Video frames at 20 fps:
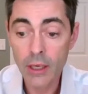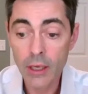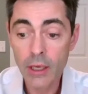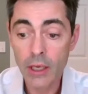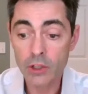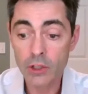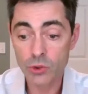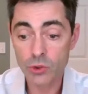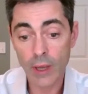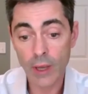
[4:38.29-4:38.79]

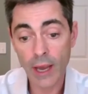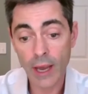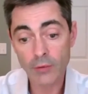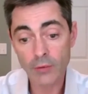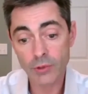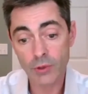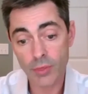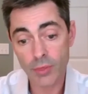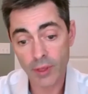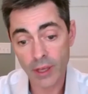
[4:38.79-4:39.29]
is you have
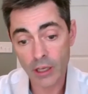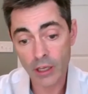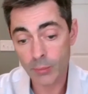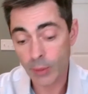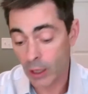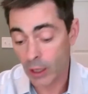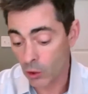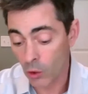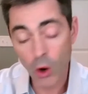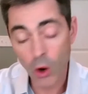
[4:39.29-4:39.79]
to think
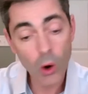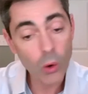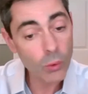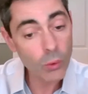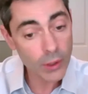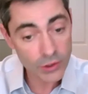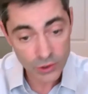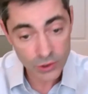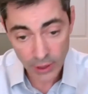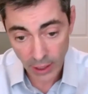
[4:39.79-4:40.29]
about
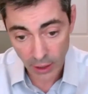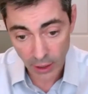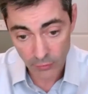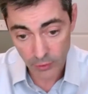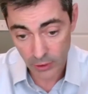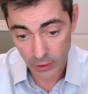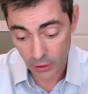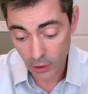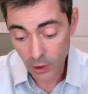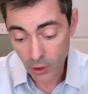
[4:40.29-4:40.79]
always
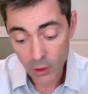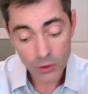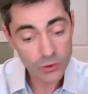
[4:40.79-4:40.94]
having